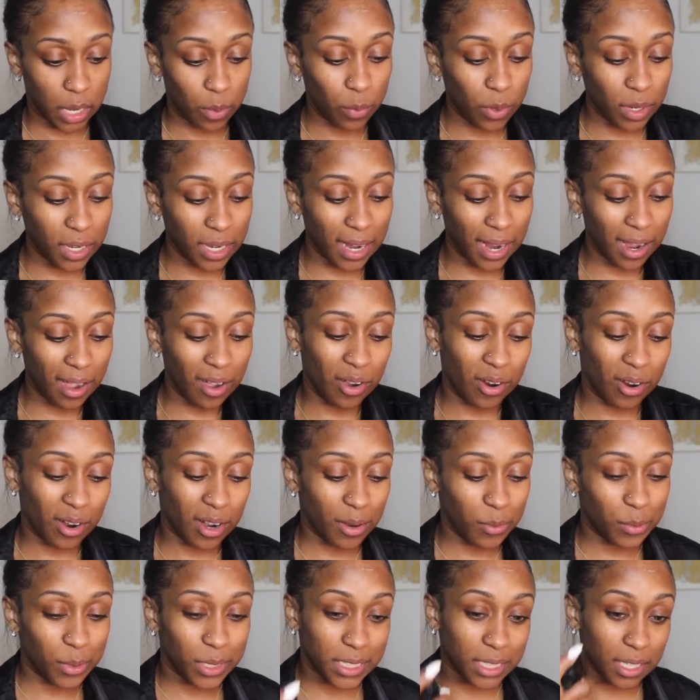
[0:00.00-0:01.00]
I wonder how
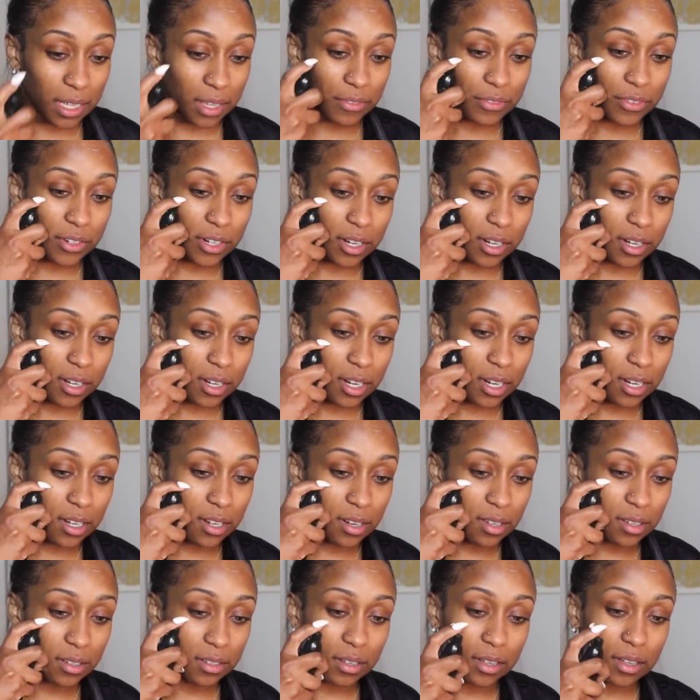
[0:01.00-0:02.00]
hard was that for her.
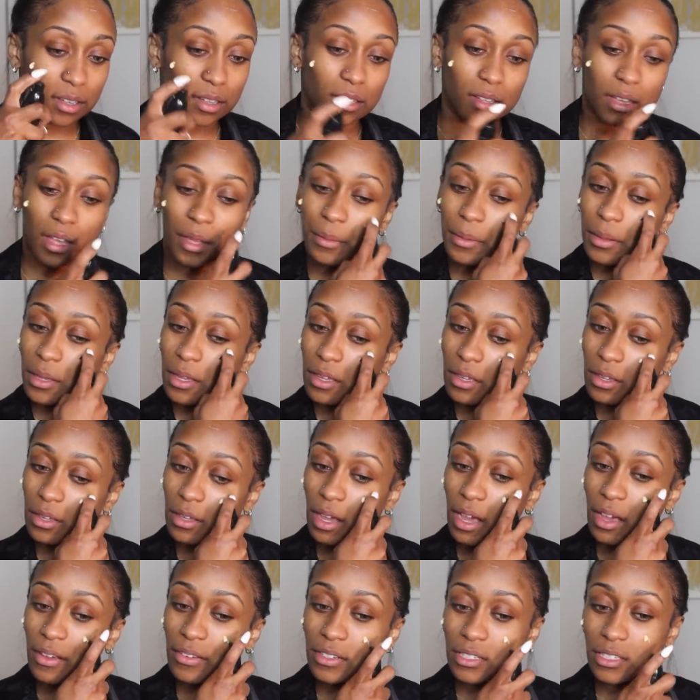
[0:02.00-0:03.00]
I
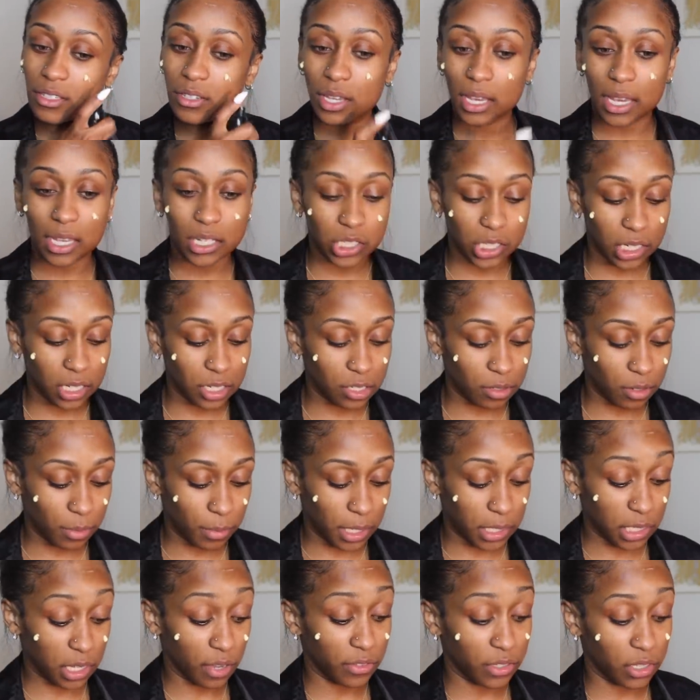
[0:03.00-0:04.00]
mean, obviously you can't judge
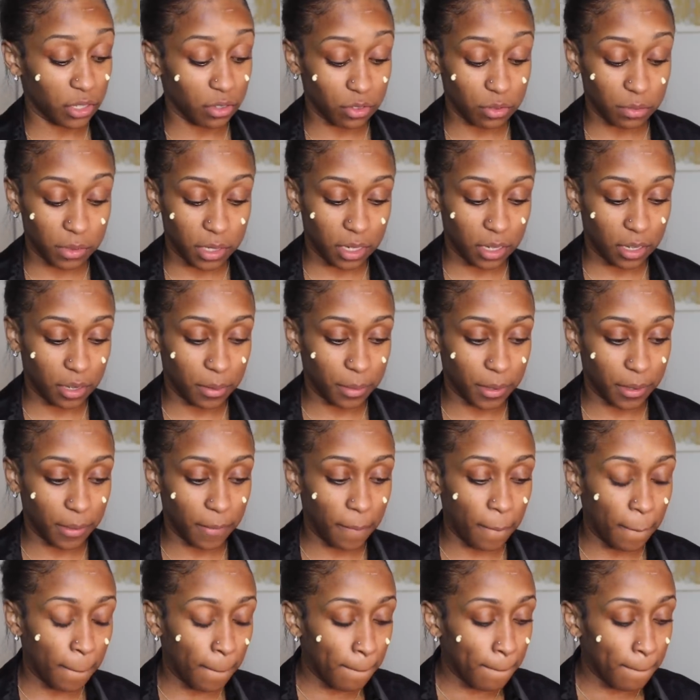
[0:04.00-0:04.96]
based on social media, but